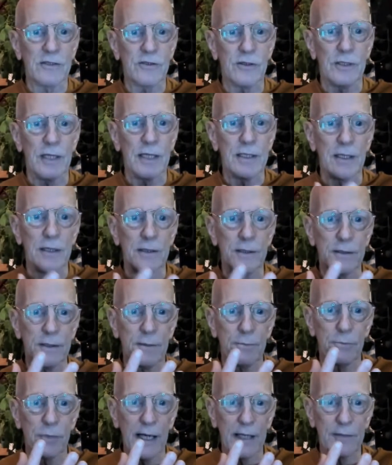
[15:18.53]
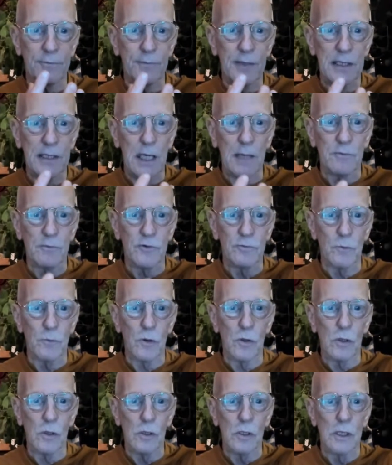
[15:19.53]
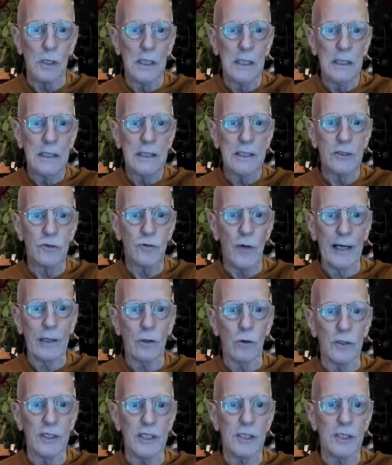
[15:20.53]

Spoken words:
So then the breath becomes more tranquil.